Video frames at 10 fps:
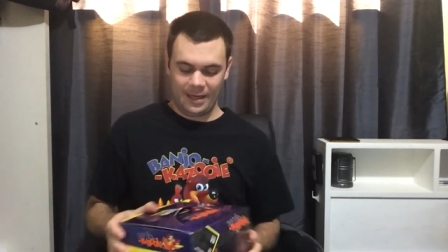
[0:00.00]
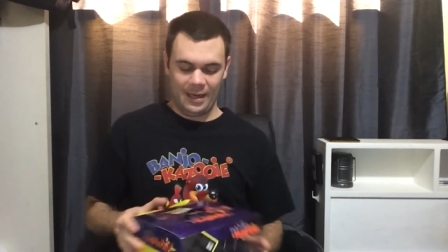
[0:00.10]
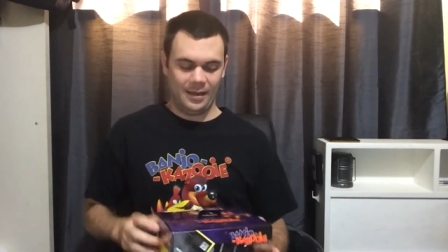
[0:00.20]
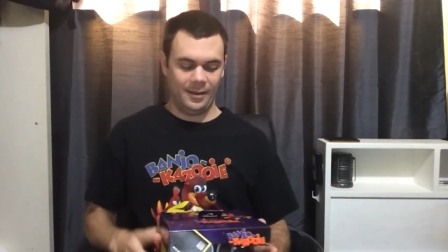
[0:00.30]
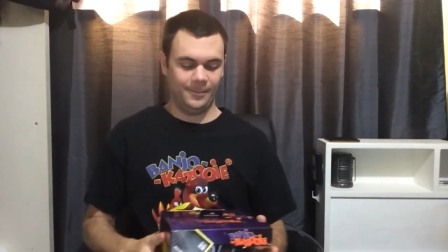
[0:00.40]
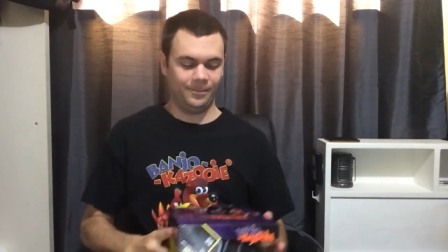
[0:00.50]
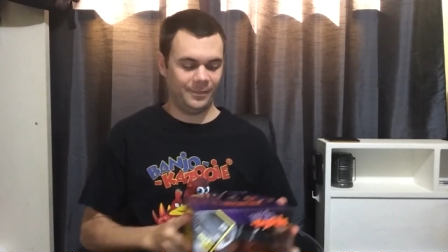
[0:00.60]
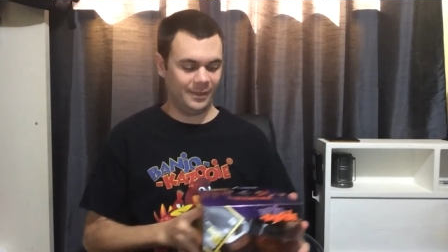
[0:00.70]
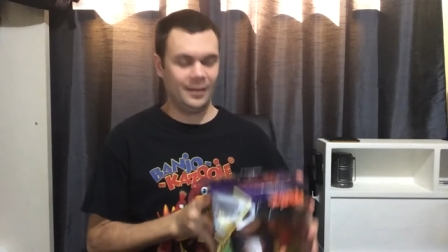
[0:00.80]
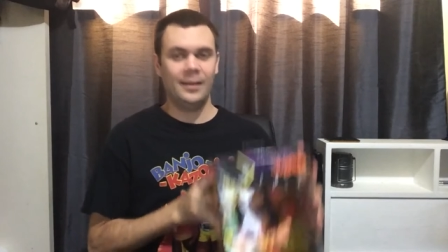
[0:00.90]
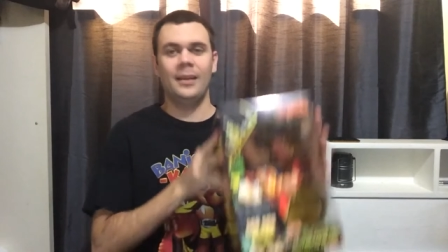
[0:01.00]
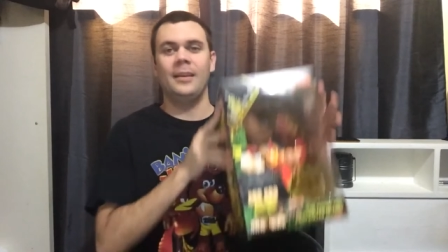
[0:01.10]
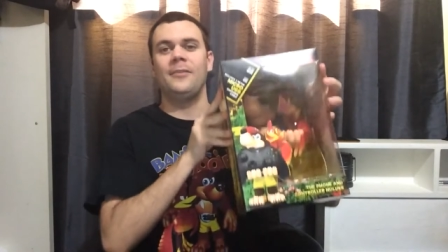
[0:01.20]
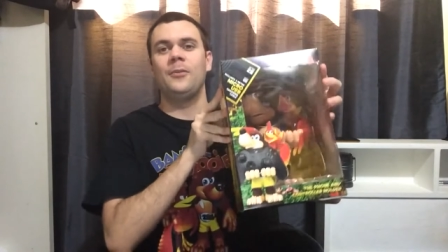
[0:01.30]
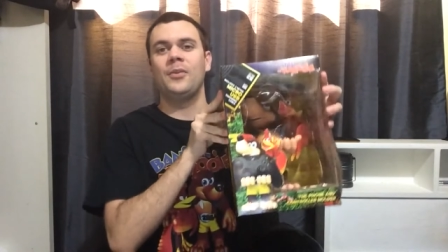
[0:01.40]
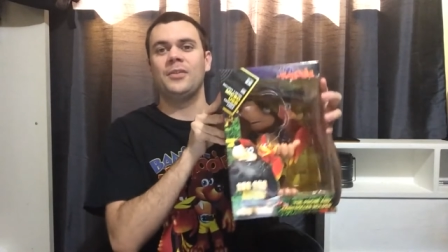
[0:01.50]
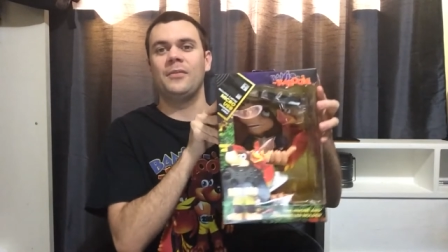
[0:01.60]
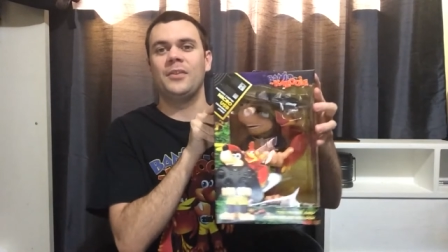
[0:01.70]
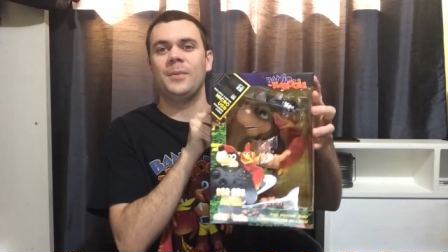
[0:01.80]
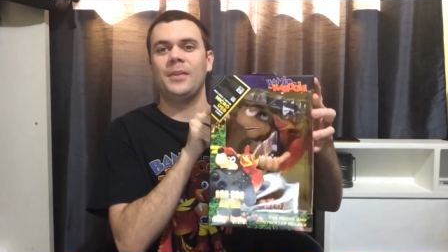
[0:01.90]
okay, and if it wasn't
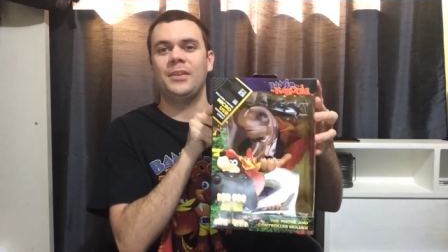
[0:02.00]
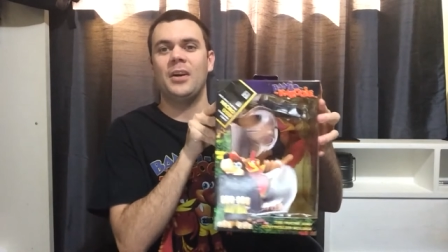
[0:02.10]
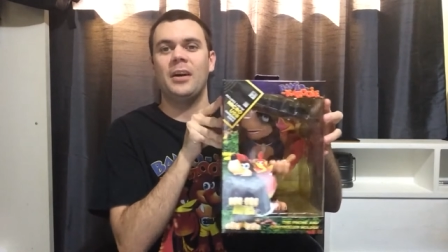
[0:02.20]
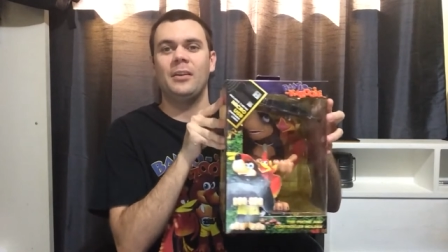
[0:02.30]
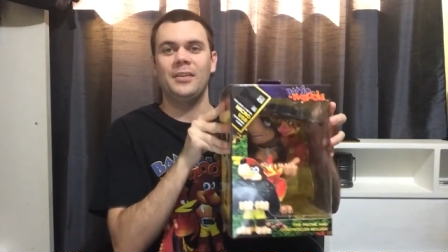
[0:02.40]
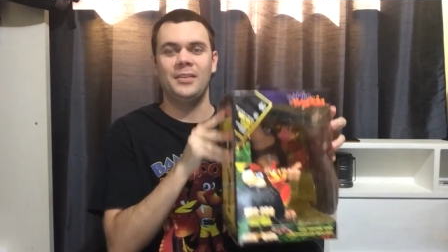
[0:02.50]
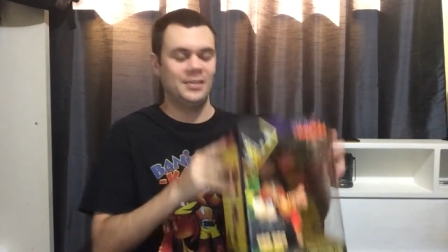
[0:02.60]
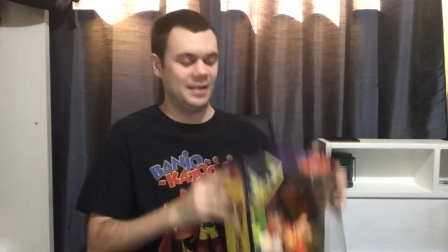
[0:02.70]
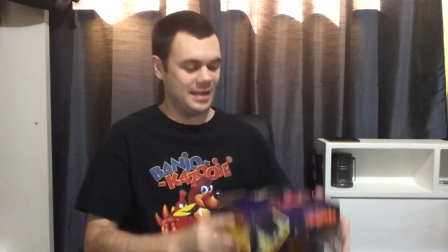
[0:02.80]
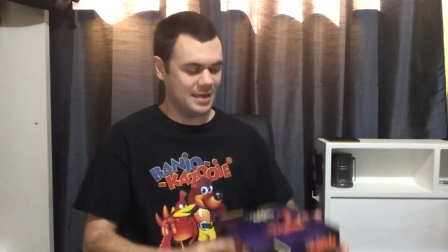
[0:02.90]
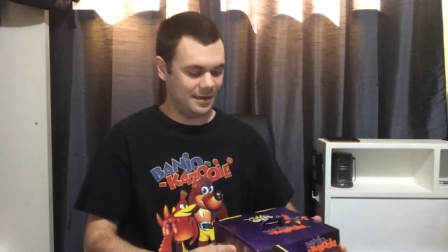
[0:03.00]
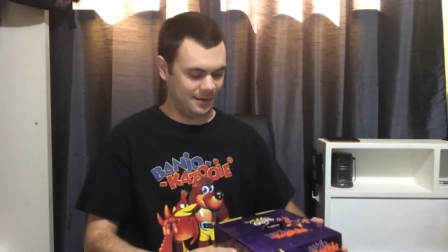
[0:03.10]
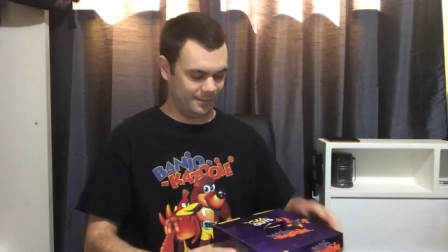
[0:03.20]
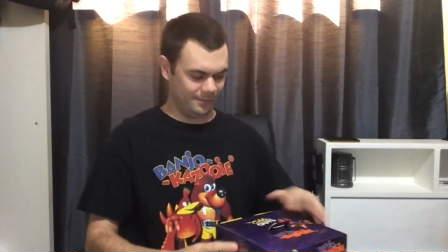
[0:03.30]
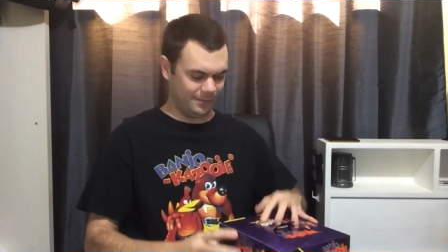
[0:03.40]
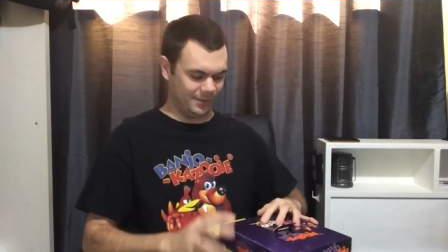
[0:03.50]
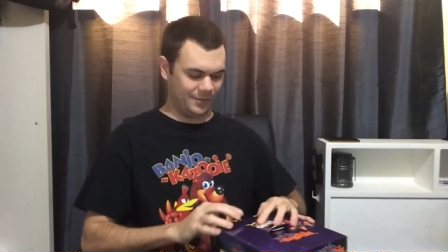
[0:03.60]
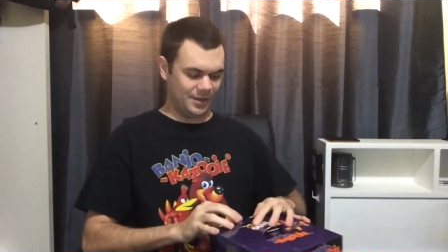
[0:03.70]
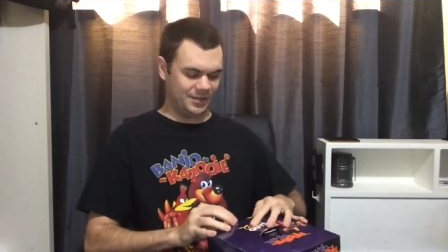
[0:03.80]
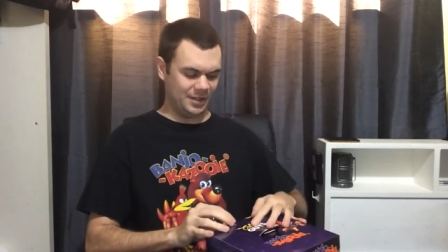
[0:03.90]
obvious by the title, this is a
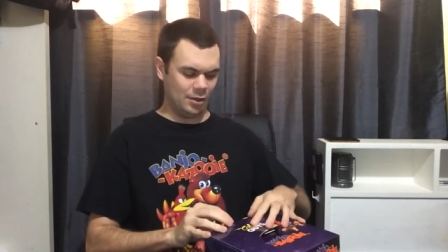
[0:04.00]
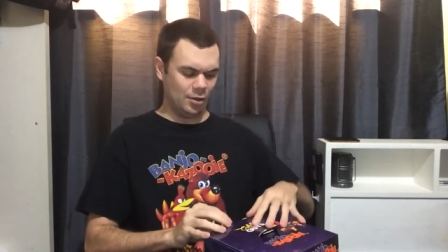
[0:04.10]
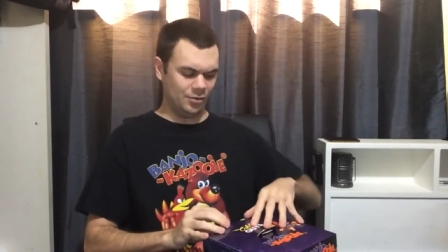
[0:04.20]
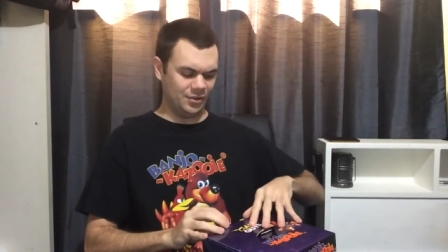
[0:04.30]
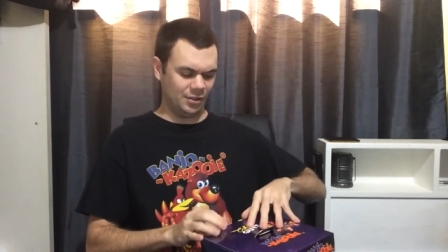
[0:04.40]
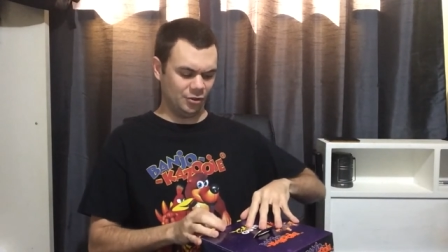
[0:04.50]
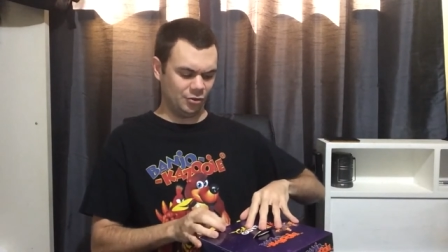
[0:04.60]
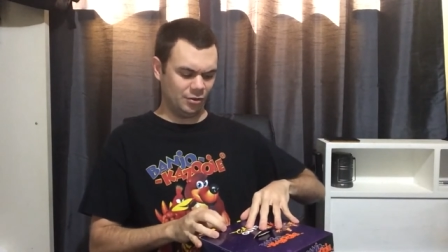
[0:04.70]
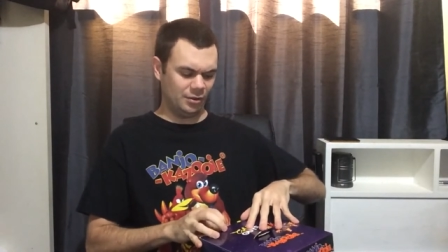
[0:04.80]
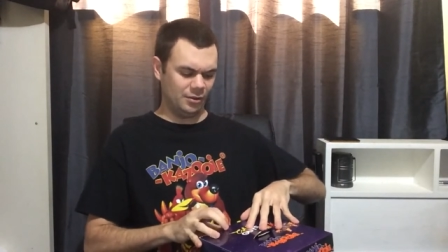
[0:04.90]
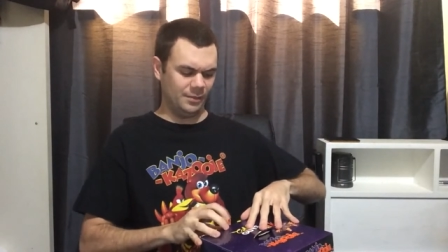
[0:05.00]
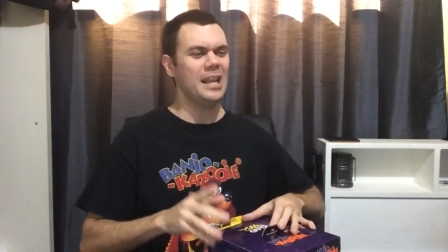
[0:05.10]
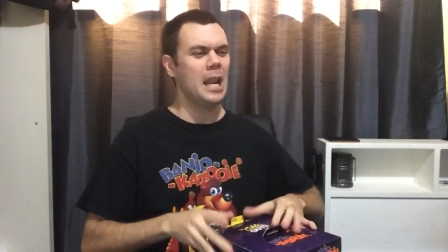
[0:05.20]
device that holds a controller.